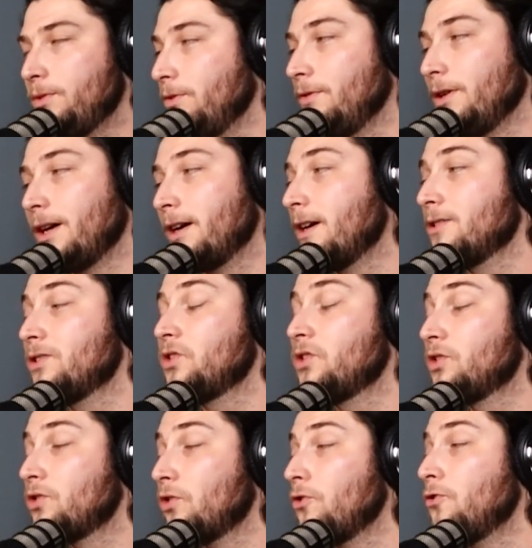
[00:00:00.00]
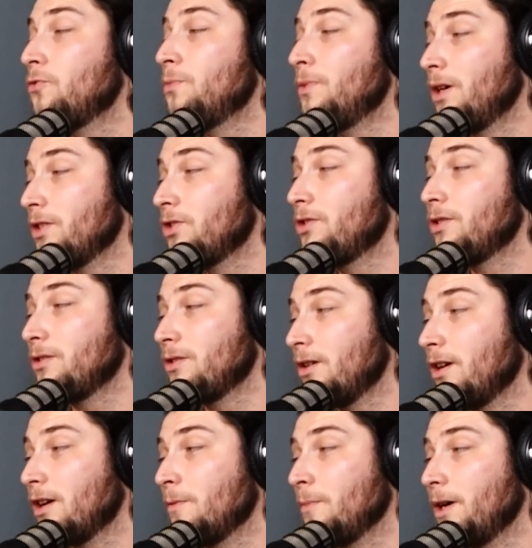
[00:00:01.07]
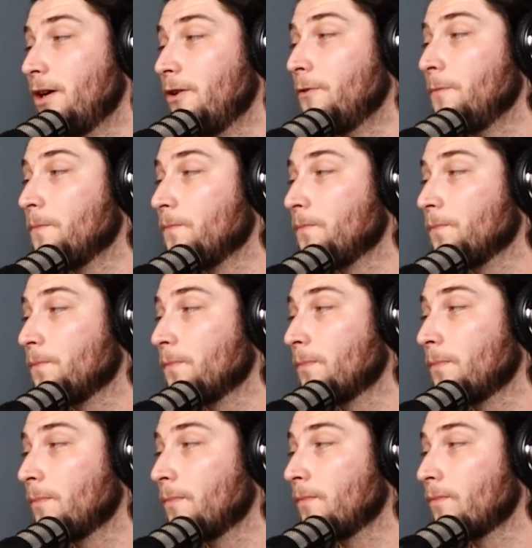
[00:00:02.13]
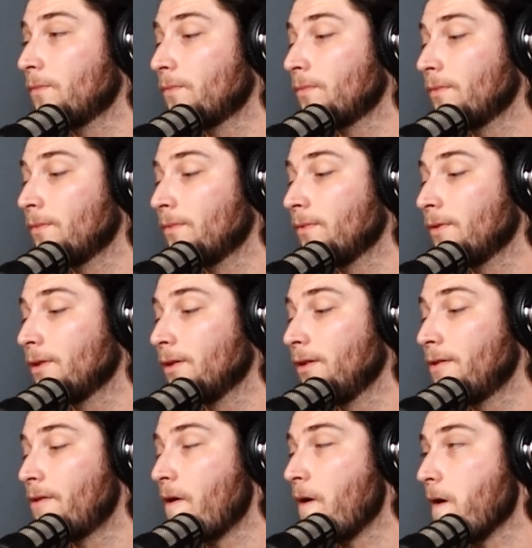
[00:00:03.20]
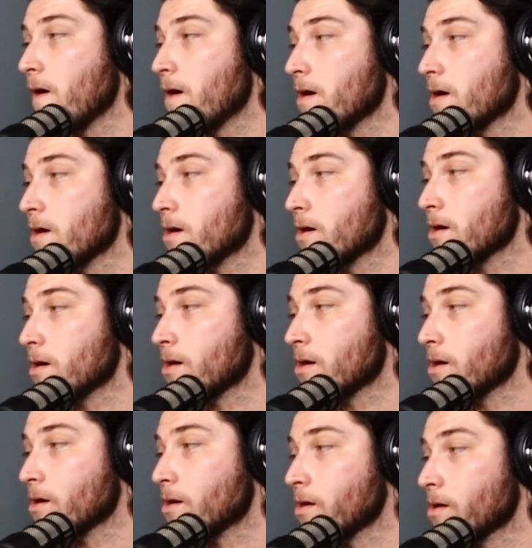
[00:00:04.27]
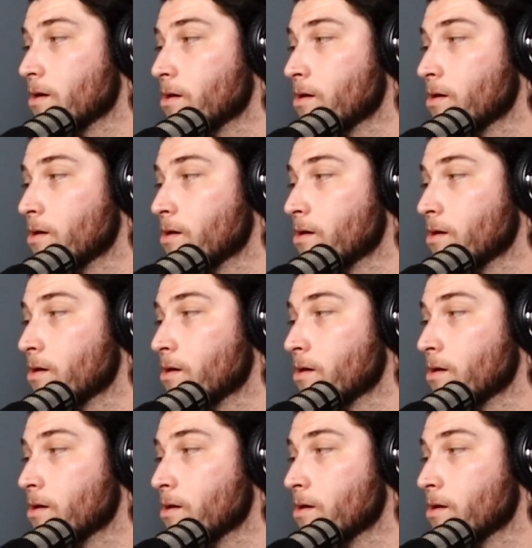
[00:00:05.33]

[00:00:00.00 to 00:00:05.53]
dude, I got so much to talk about. I need to trauma dump your Jelly Belly